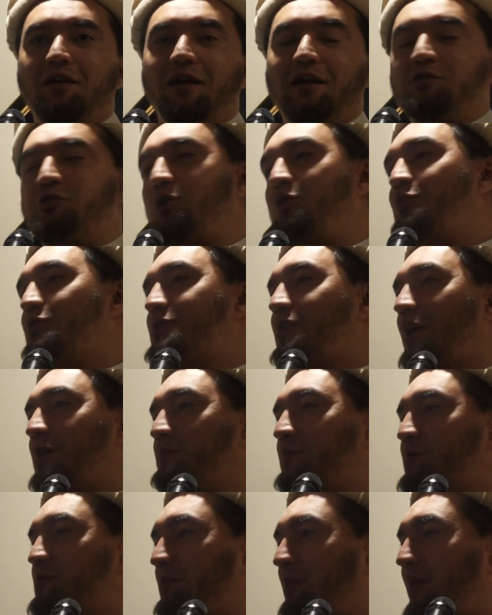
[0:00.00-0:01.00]
And so you
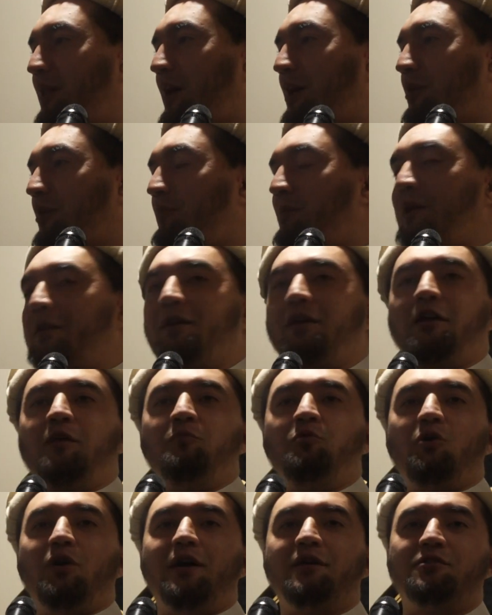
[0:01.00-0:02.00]
said, Bismillah ar-Rahman
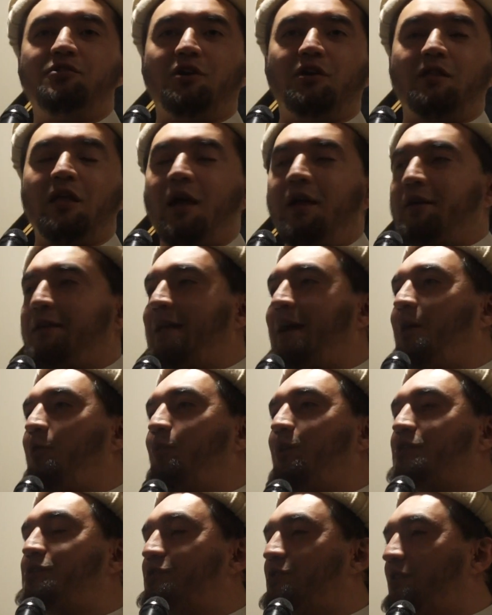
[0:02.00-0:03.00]
rahim you entered. Now
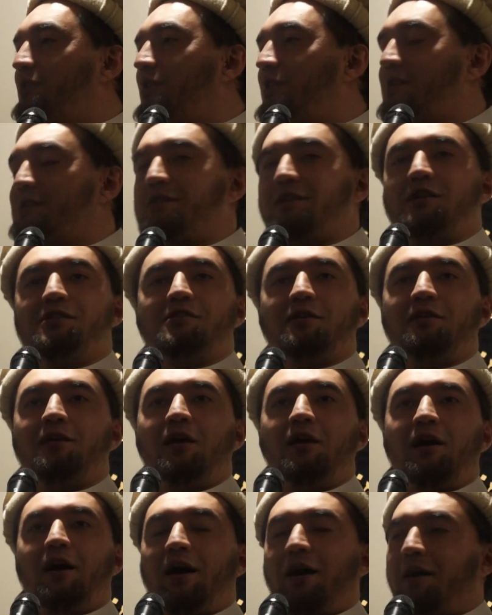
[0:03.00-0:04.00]
what's the
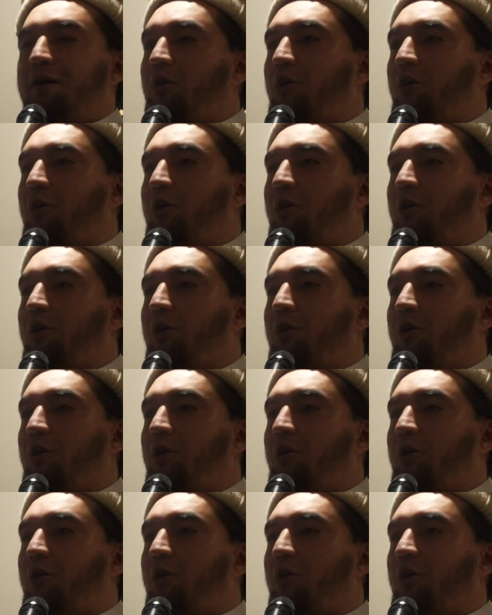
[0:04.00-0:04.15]
realization?